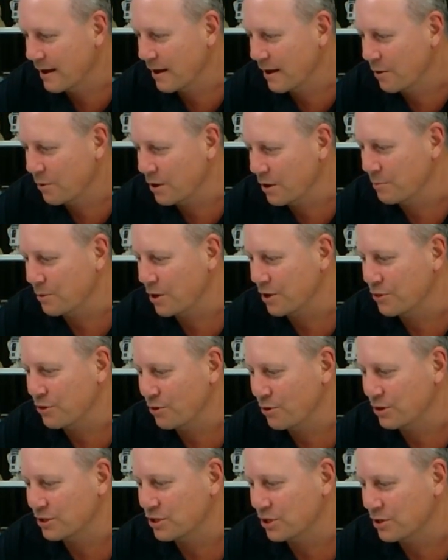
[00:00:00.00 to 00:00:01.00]
What are my
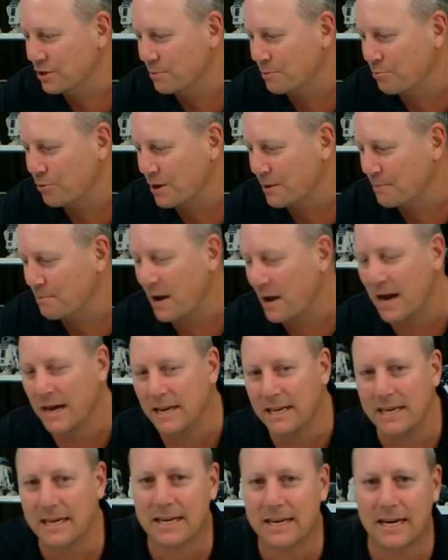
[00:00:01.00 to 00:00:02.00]
thoughts on the
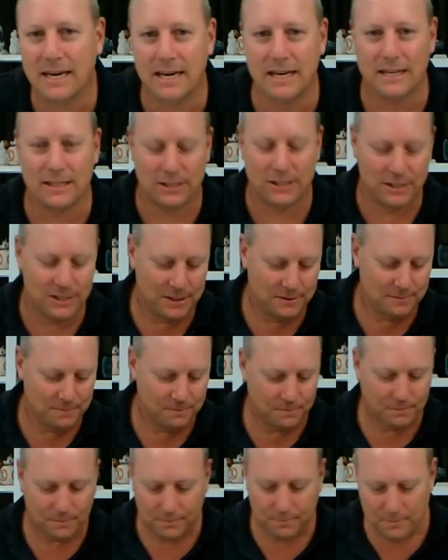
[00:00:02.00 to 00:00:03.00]
Brickmania kits?
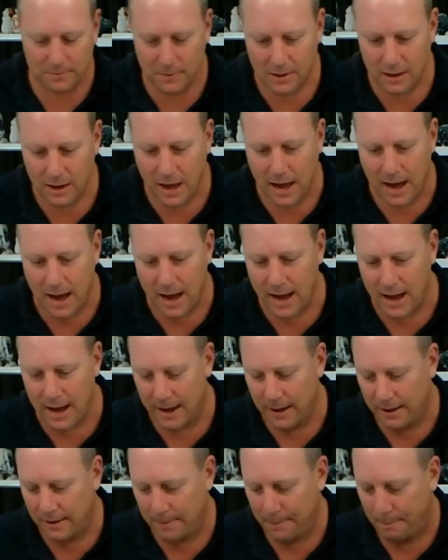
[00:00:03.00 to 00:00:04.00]

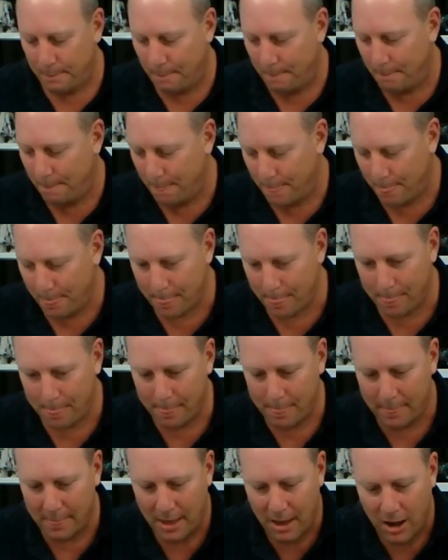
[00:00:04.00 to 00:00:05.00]
I
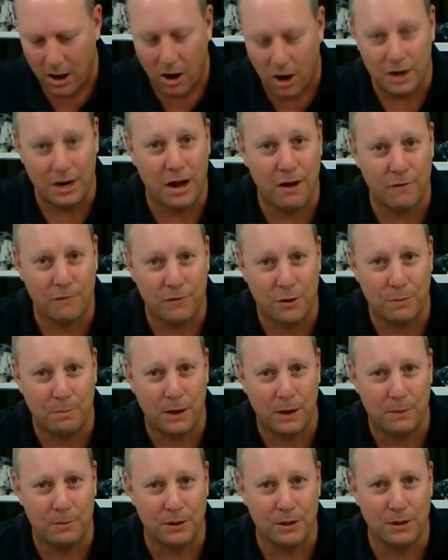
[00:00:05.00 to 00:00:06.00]
know a few
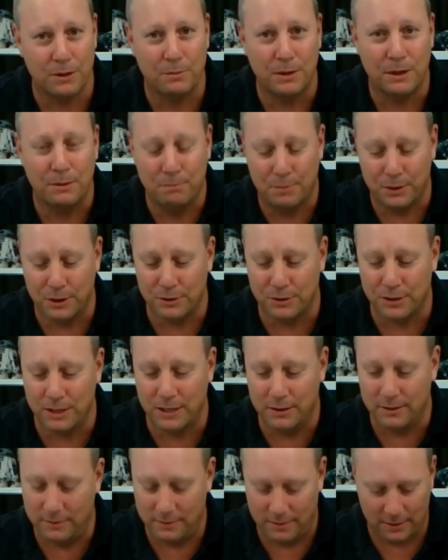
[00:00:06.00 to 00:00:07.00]
people that have been
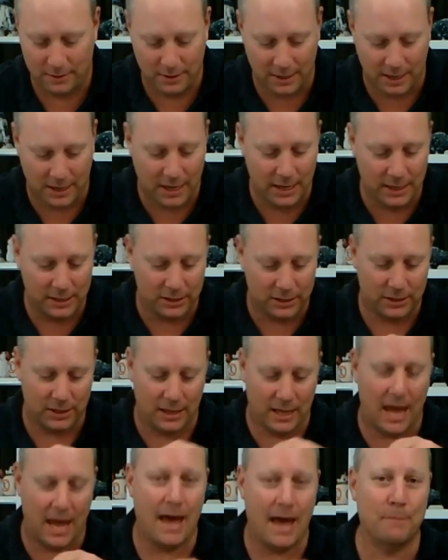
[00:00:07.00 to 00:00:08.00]
building the kits and
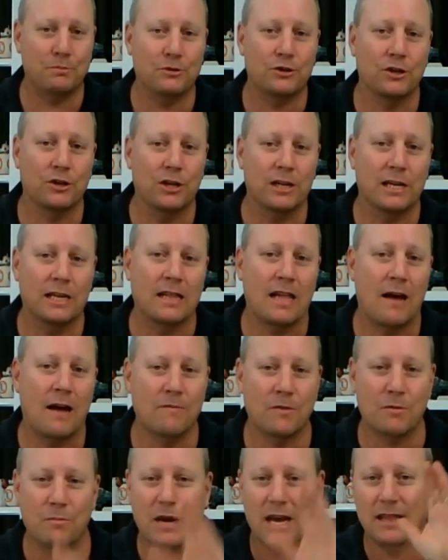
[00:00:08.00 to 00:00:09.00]
absolutely love
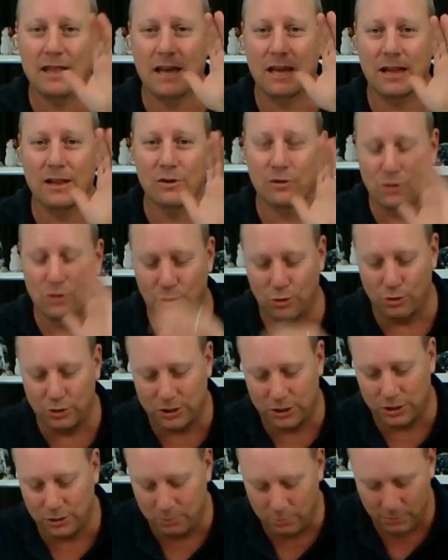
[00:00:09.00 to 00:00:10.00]
them, and they look
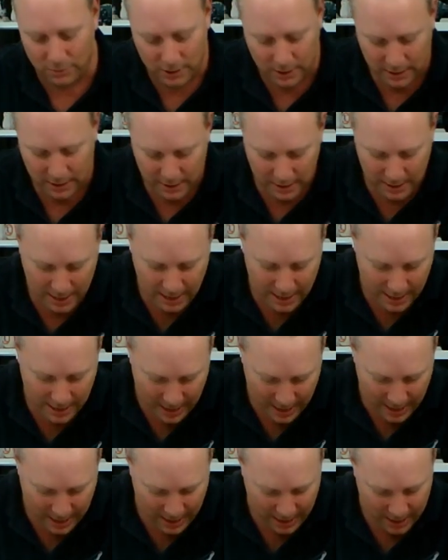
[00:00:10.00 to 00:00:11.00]
awesome.
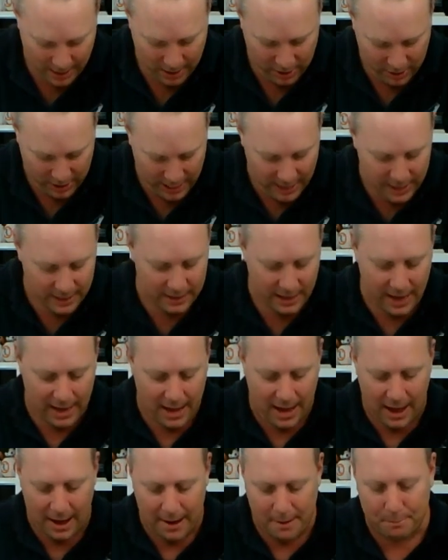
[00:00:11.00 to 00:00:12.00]
I hear they
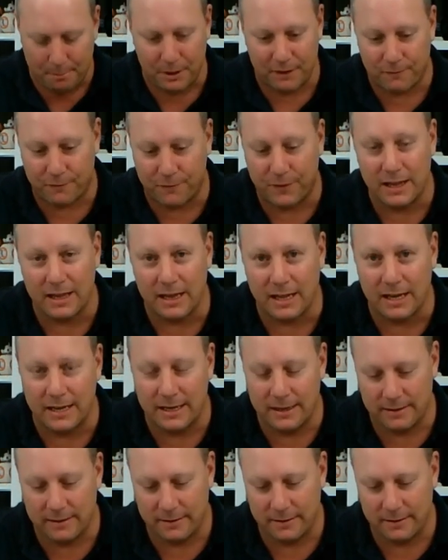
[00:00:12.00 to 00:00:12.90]
are a bit fiddly.